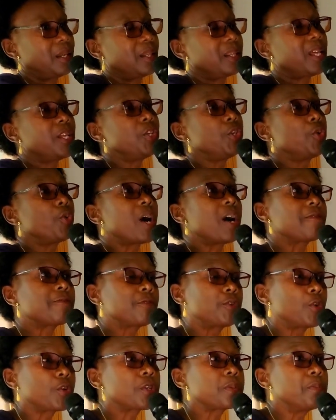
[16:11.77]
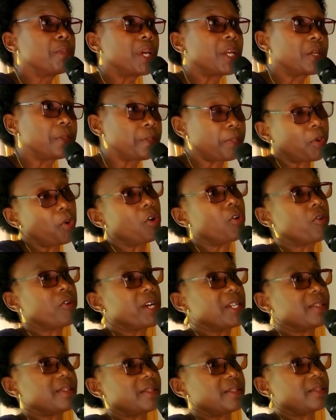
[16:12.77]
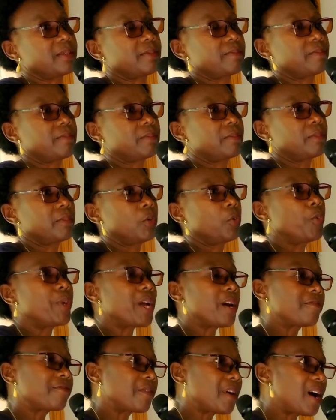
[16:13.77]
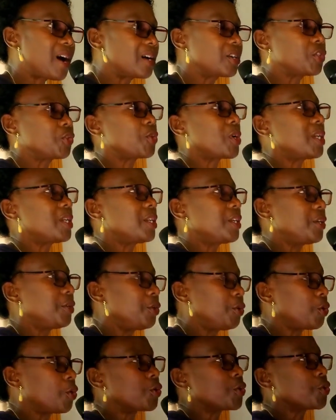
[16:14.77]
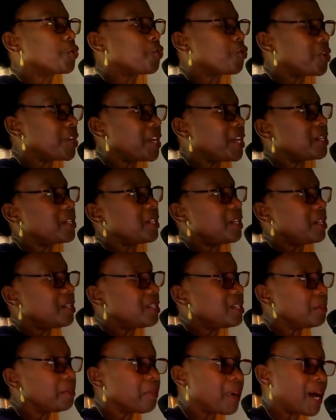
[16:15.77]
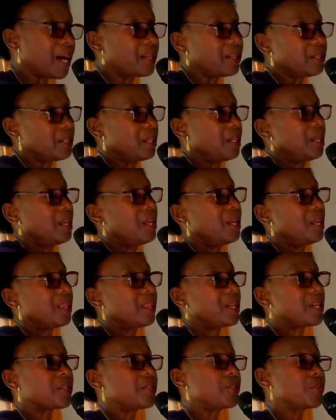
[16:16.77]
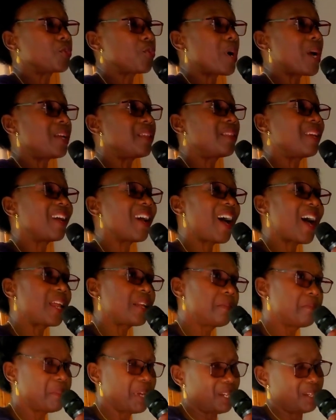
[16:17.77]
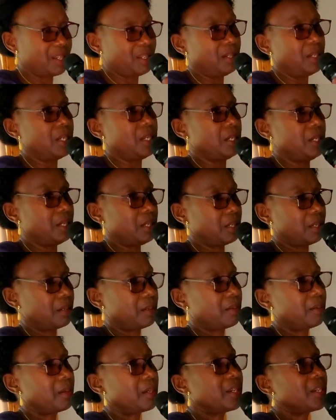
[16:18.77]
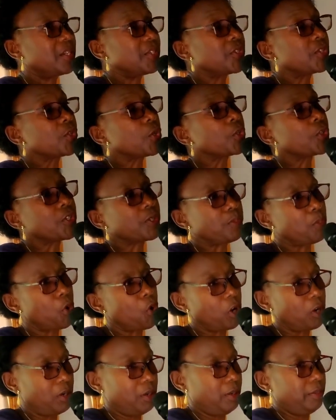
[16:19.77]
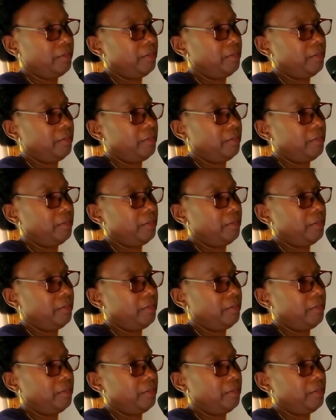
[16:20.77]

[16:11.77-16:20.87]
then you have not made progress. We have actually not created demand. That is why the unmet need is so small.